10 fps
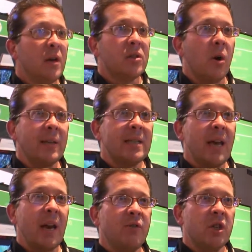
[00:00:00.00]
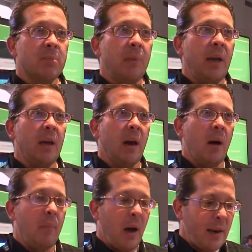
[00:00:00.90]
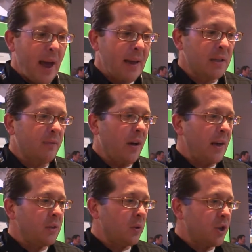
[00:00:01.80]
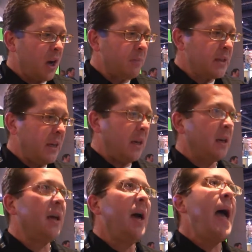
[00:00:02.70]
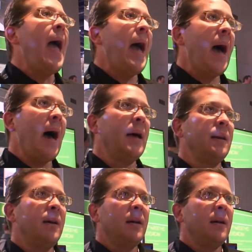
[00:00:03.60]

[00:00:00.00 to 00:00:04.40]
So instead of just being a NAS device which comes in and